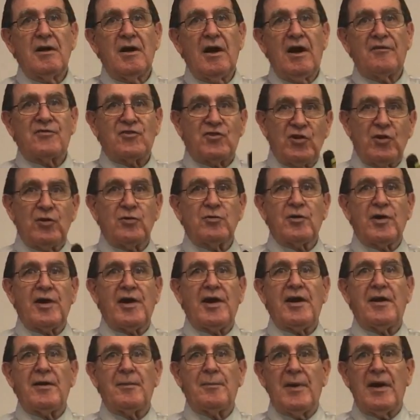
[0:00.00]
of children
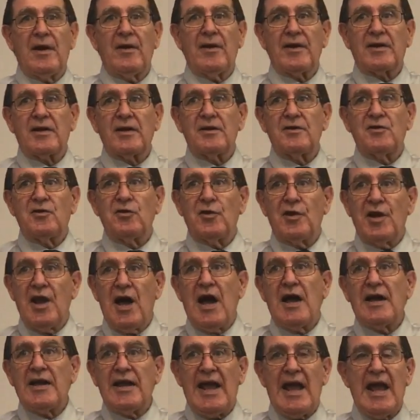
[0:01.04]
in America do
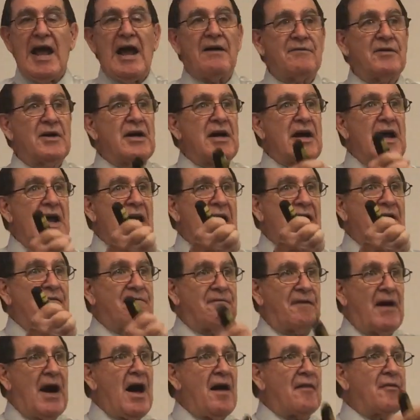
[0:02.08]
not have a
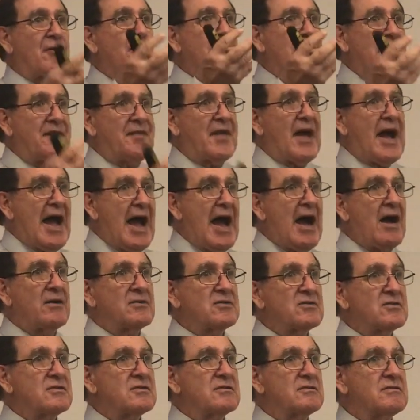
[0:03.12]
father in the
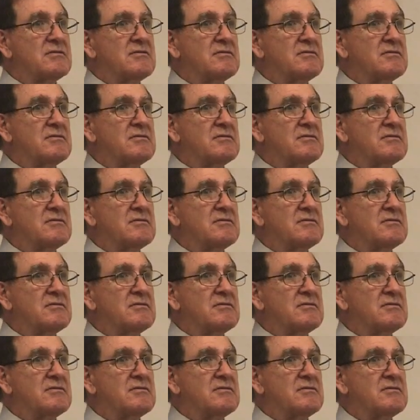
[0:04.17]
house.